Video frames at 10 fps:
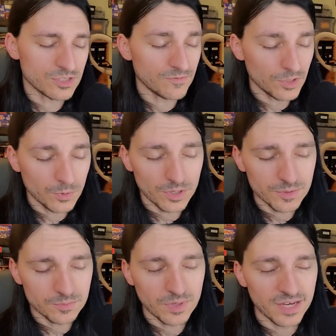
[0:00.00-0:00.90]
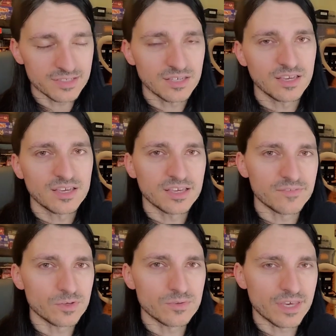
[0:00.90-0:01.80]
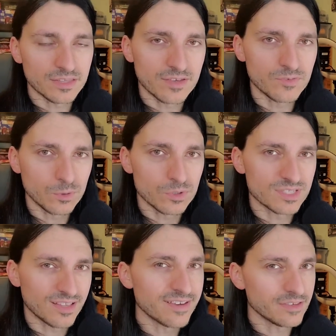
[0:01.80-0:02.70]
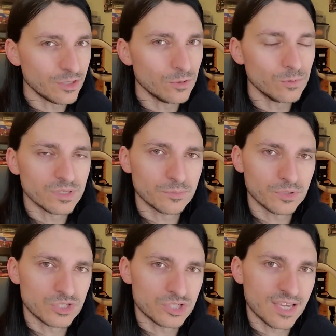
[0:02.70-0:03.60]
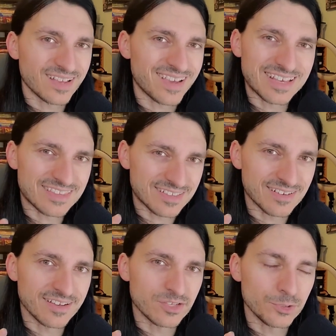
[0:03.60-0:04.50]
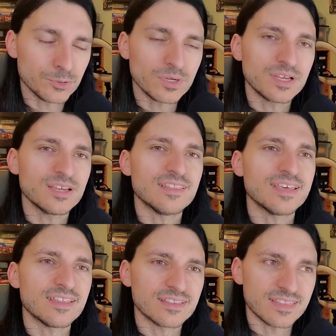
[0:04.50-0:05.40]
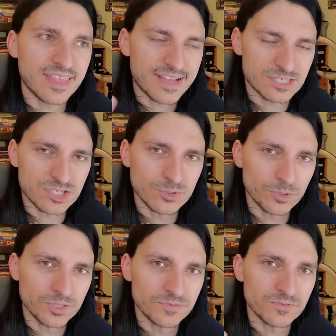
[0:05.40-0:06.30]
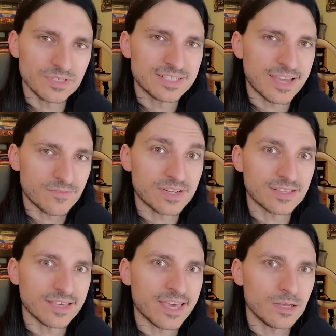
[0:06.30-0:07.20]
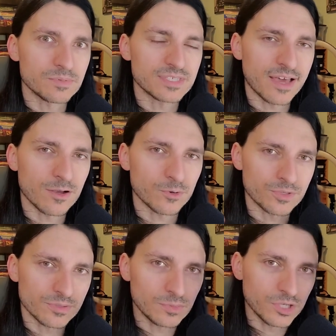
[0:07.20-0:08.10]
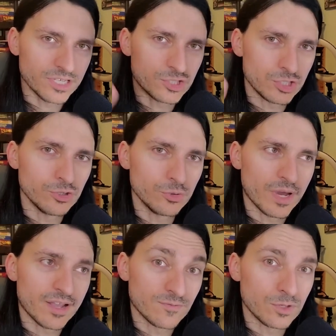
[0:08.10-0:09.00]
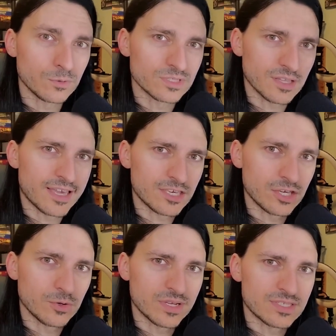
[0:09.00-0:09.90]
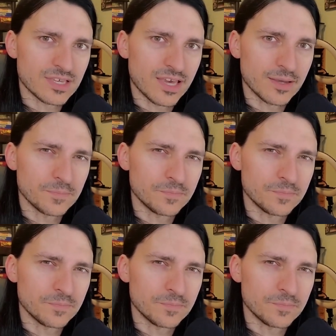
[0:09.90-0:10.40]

the viewer, but if you think that viewers like you would appreciate anything that I do, then that sort of definitely helps the algorithm look at you and viewers like you and say,